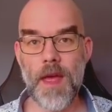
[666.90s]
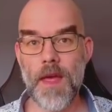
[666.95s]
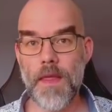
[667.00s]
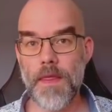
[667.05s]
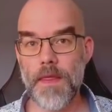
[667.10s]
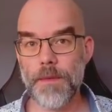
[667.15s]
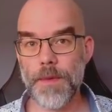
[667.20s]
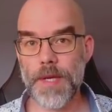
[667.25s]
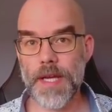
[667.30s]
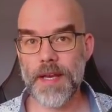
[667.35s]

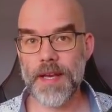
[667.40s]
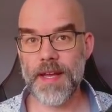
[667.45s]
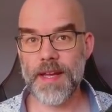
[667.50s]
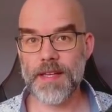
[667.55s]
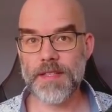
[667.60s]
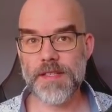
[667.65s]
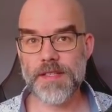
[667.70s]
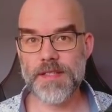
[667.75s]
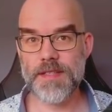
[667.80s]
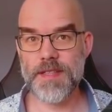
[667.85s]
Then we can
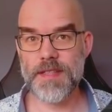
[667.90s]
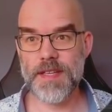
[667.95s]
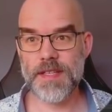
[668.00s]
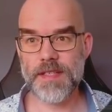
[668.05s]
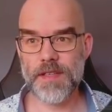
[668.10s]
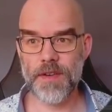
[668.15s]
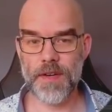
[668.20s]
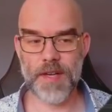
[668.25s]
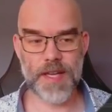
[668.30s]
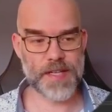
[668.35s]
access
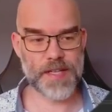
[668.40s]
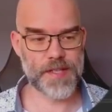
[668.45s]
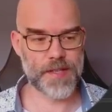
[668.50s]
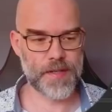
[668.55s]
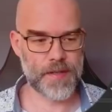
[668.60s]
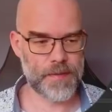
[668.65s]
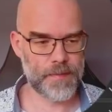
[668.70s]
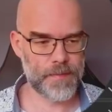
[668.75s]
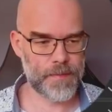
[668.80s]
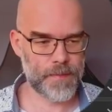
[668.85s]
this
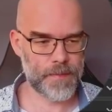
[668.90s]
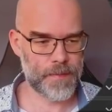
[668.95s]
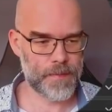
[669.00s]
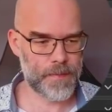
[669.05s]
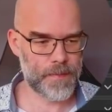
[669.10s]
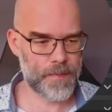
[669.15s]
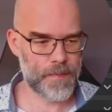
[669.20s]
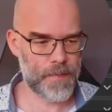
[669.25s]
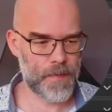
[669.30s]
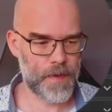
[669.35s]
collection
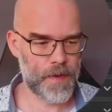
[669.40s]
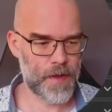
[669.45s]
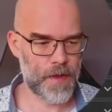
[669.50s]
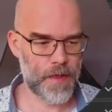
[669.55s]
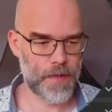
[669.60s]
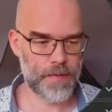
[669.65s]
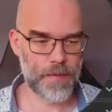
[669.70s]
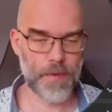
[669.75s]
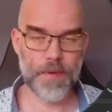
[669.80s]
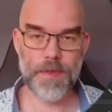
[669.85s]

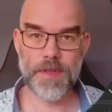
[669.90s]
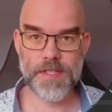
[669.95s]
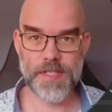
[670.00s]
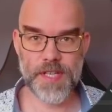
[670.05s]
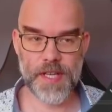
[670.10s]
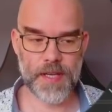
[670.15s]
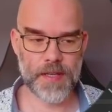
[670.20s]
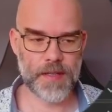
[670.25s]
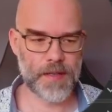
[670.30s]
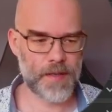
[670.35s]
through the
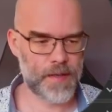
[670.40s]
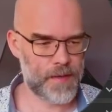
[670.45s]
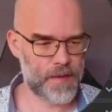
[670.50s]
scene,